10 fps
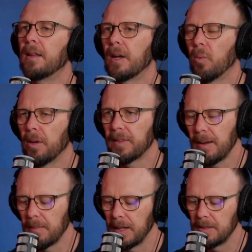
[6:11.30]
Now, what
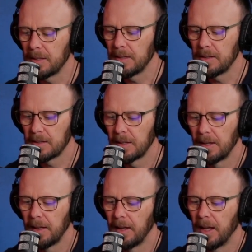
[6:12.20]
that means is
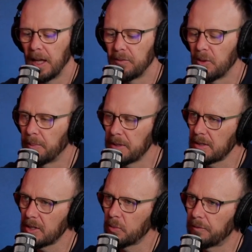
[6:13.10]
if your
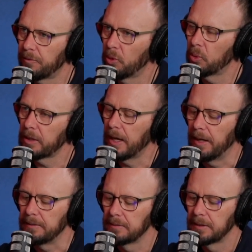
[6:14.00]
business would fall
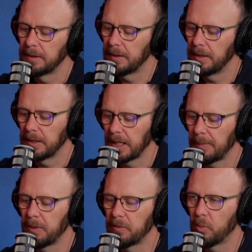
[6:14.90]
down in a
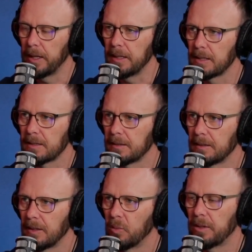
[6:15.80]
couple of weeks
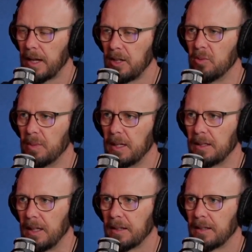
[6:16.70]
without you being
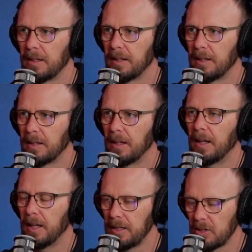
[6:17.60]
there,
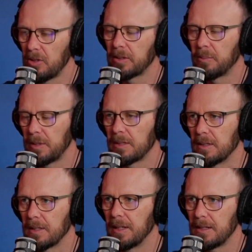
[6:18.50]
it is not a
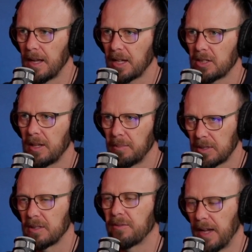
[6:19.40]
business. It is actually a
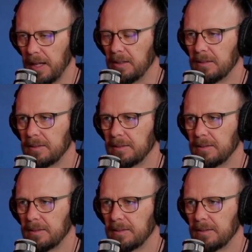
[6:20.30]
business fail.